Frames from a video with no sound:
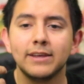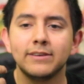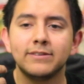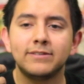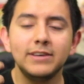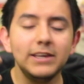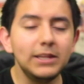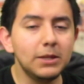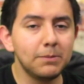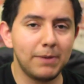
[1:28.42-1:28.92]

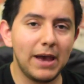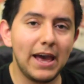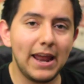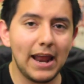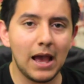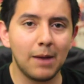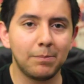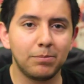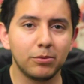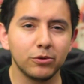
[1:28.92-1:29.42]
see the
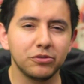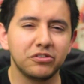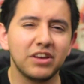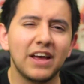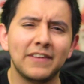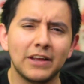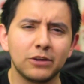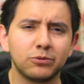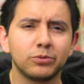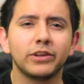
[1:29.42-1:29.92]
bad apples
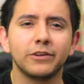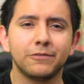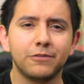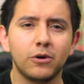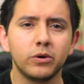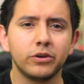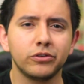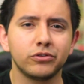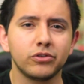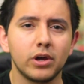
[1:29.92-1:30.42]
and that's what they
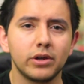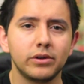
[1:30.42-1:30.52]
focus